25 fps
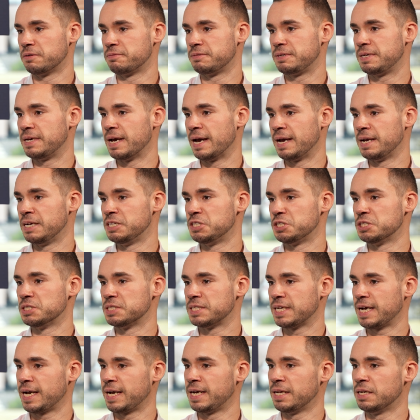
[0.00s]
kind of gauge
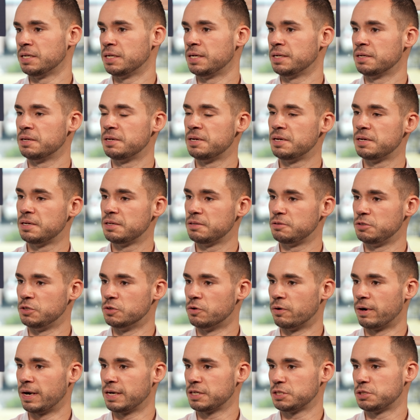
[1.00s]
and tailor
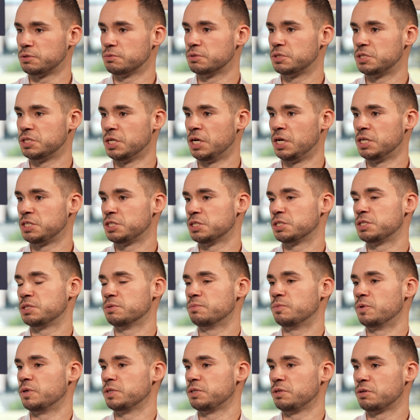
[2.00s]
your actual search as
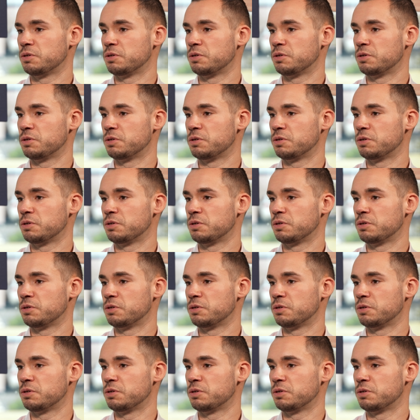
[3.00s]
to what